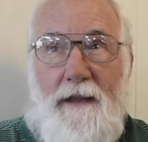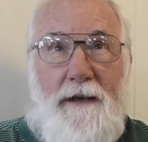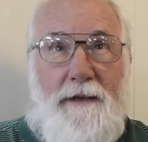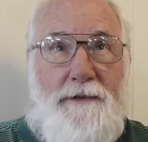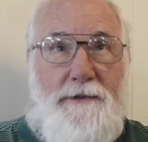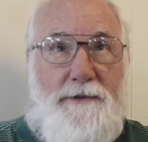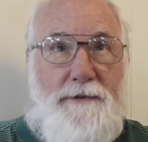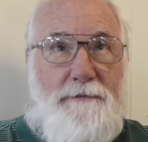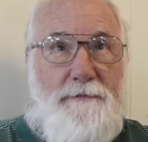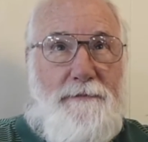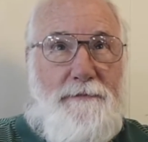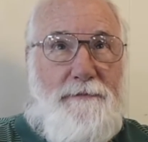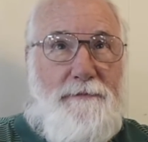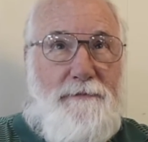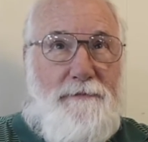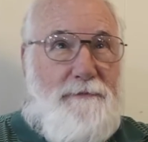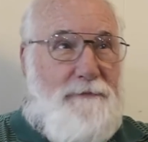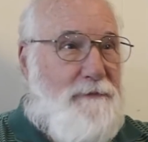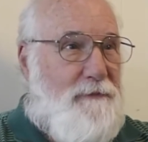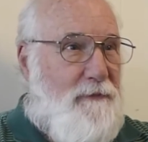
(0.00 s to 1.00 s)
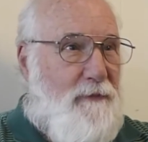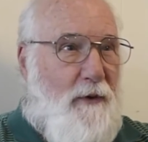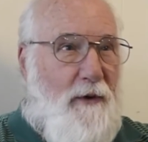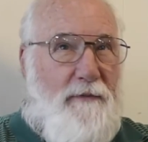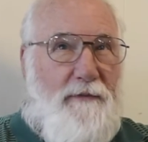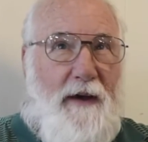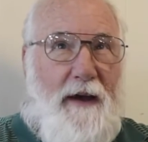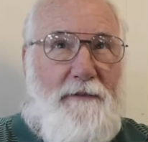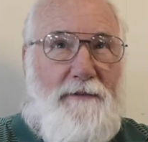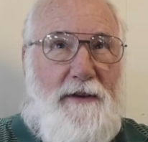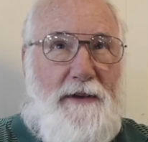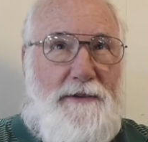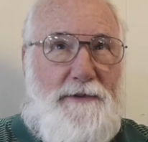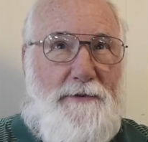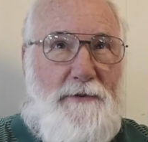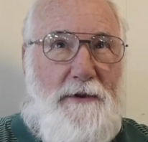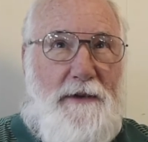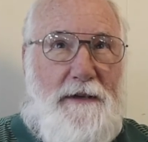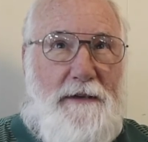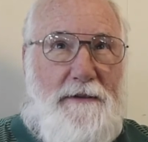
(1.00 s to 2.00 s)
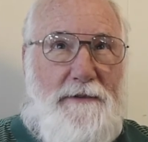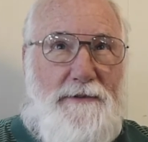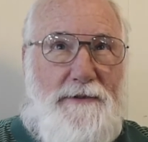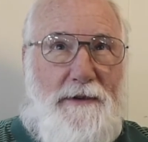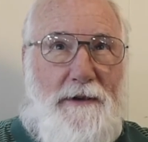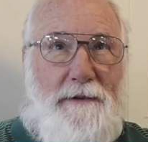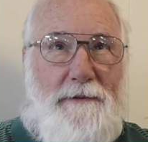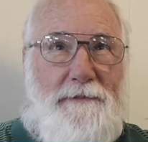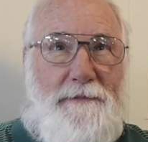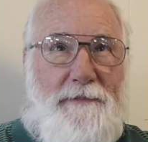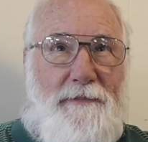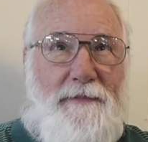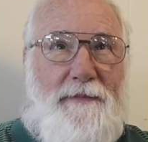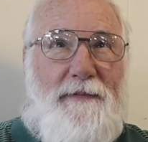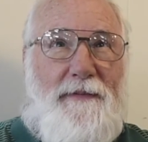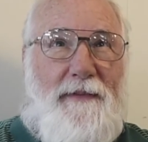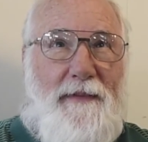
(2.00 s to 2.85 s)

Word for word: lunch, four or five days a week. So.